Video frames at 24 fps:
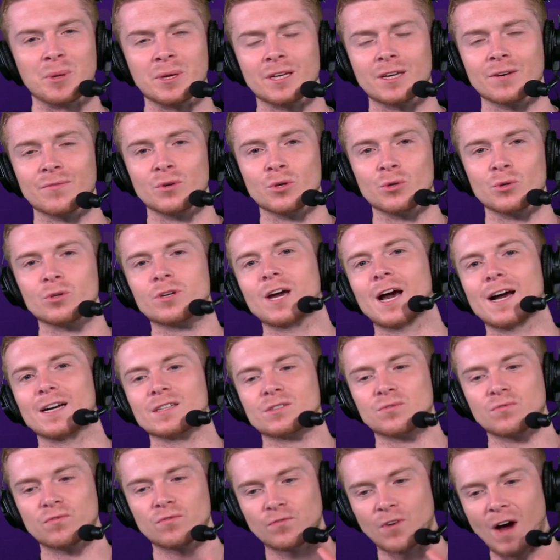giving you guys
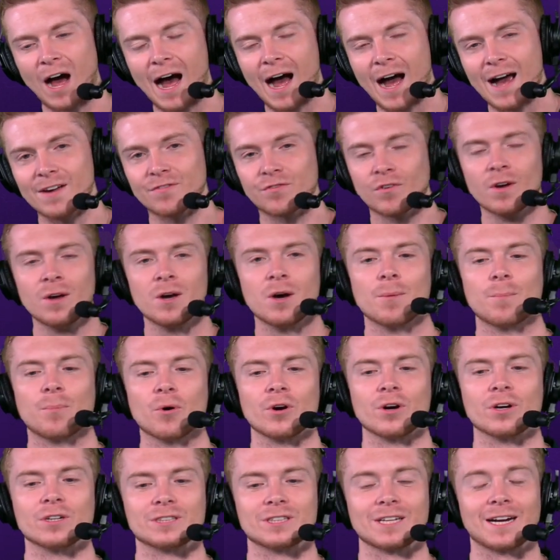five
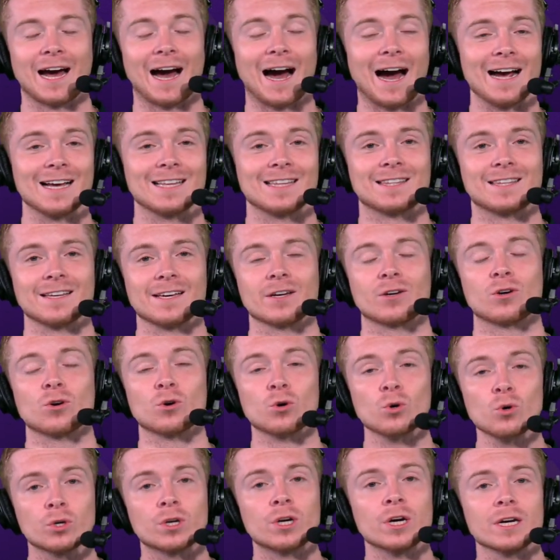players that I think
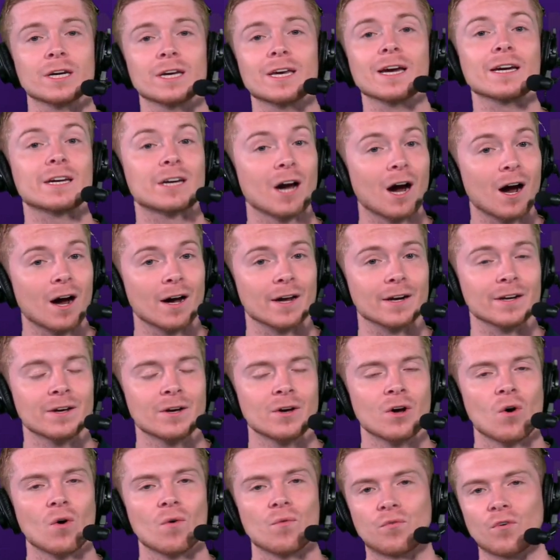who could get cut
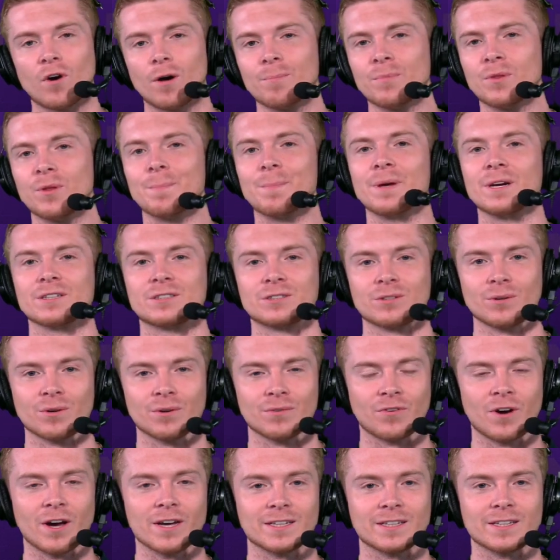from the Minnesota
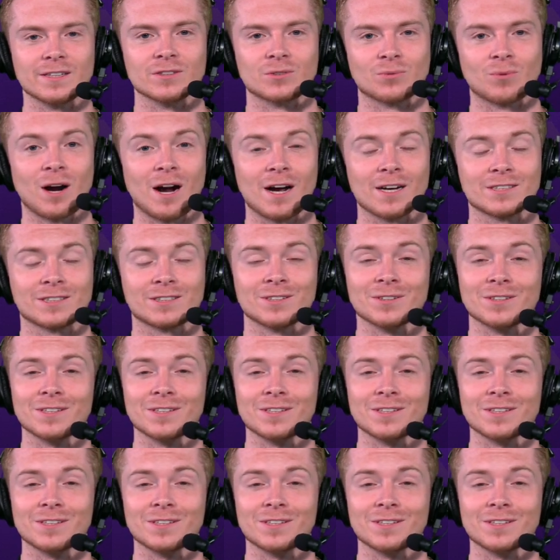Vikings roster.